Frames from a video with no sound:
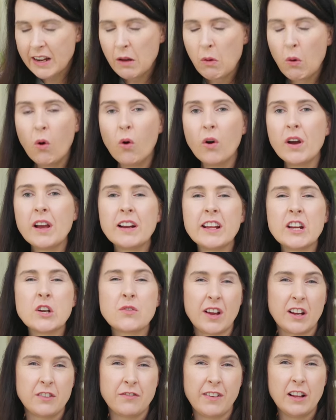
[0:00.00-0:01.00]
Now, oil in
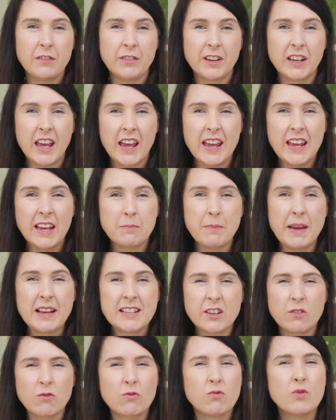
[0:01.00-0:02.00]
a red velvet cake
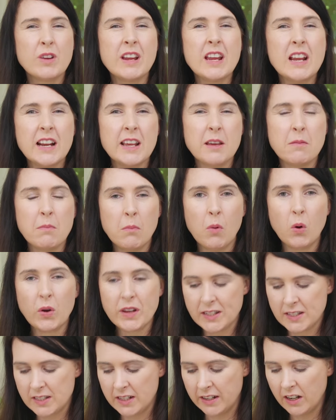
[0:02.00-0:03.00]
makes it really
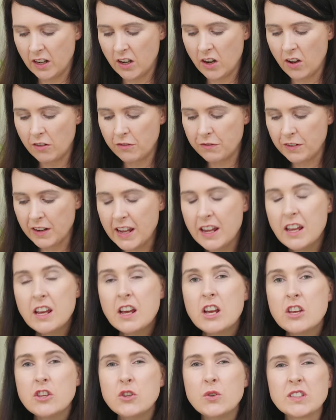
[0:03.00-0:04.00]
moist and lovely.
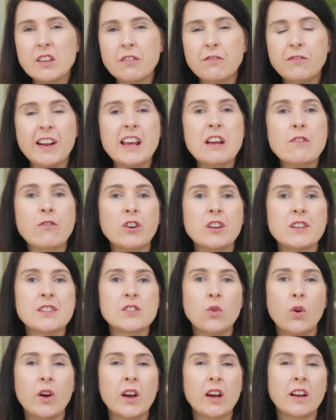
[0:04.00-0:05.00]
Use a
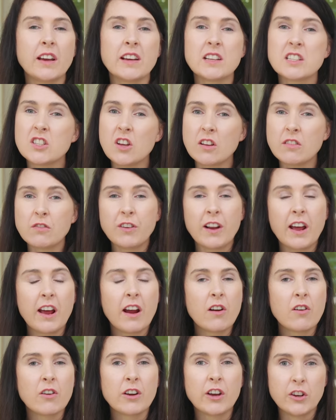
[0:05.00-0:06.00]
flavorless oil like
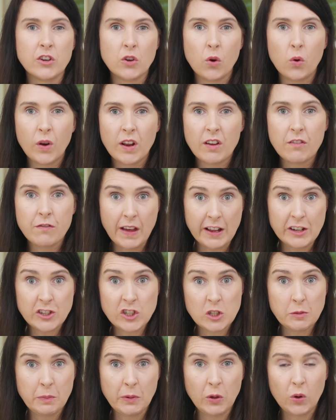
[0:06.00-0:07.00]
sunflower, canola,
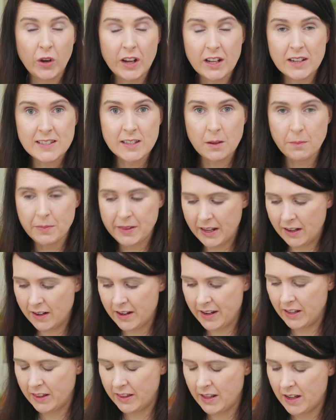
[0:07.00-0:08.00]
vegetable oil, something
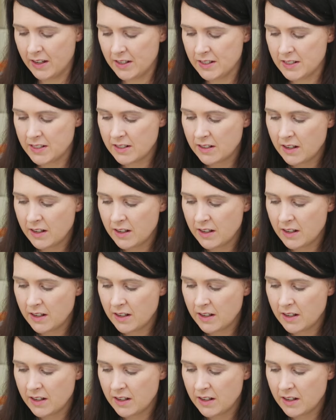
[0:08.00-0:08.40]
like that.